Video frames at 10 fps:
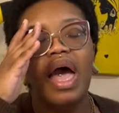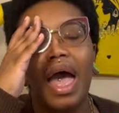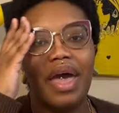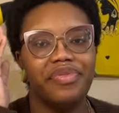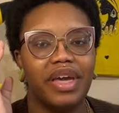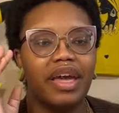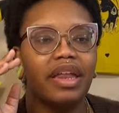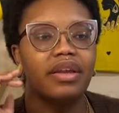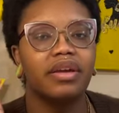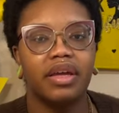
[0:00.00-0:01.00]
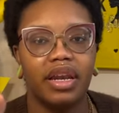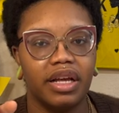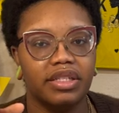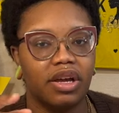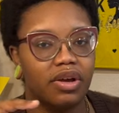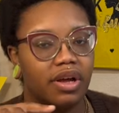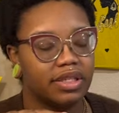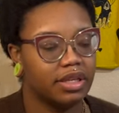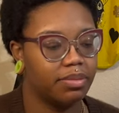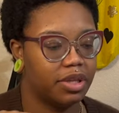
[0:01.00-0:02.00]
And then, can I tell
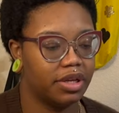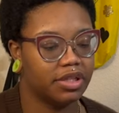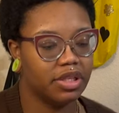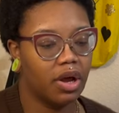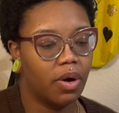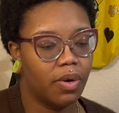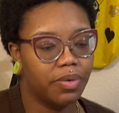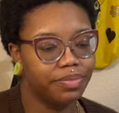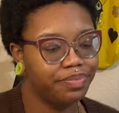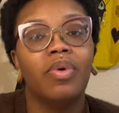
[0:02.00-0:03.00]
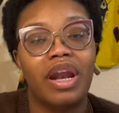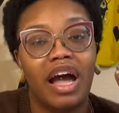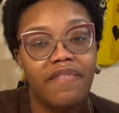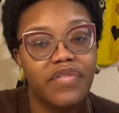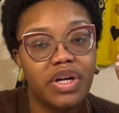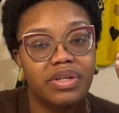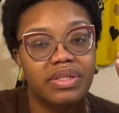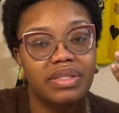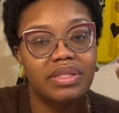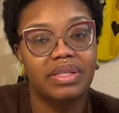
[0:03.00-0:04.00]
y'all something? So when I
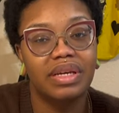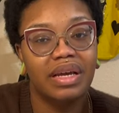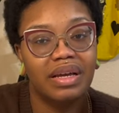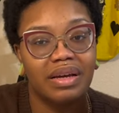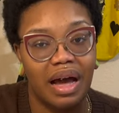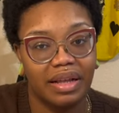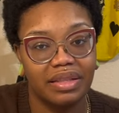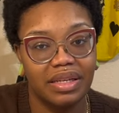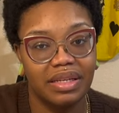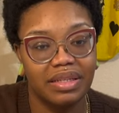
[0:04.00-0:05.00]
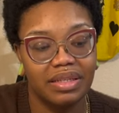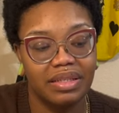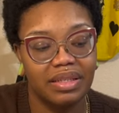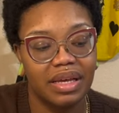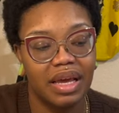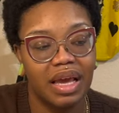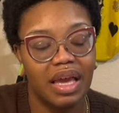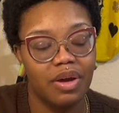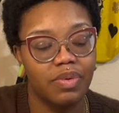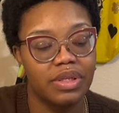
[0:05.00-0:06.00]
first got this,
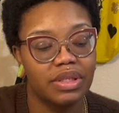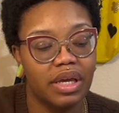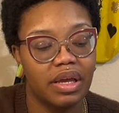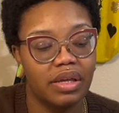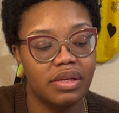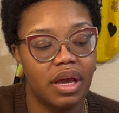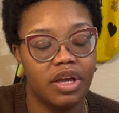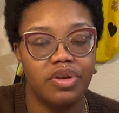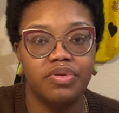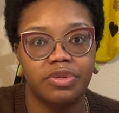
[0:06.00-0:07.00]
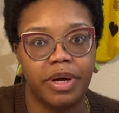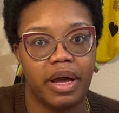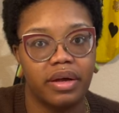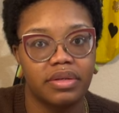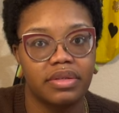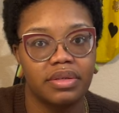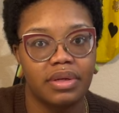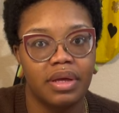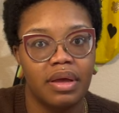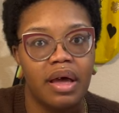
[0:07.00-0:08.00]
it was in a huge box.
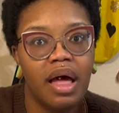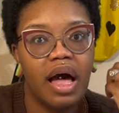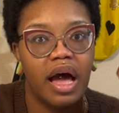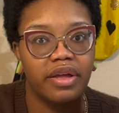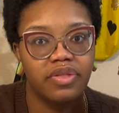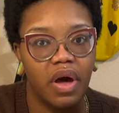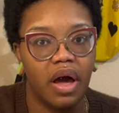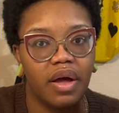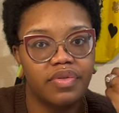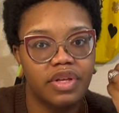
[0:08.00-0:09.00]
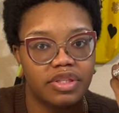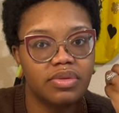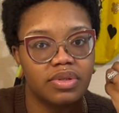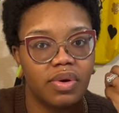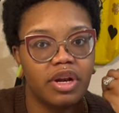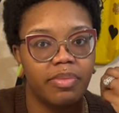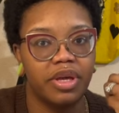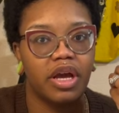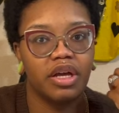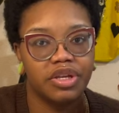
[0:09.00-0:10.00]
I thought this was gonna
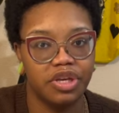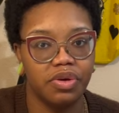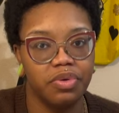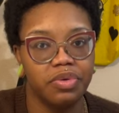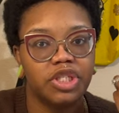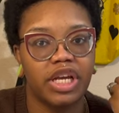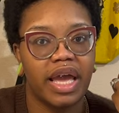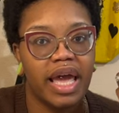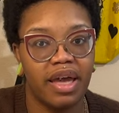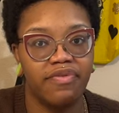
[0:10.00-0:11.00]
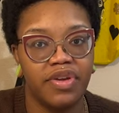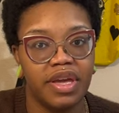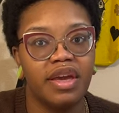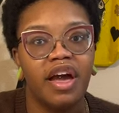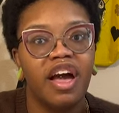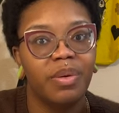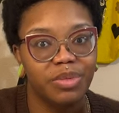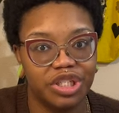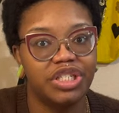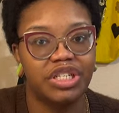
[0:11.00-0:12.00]
be a huge, heavy
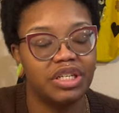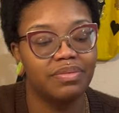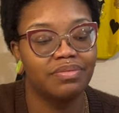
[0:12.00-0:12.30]
machine.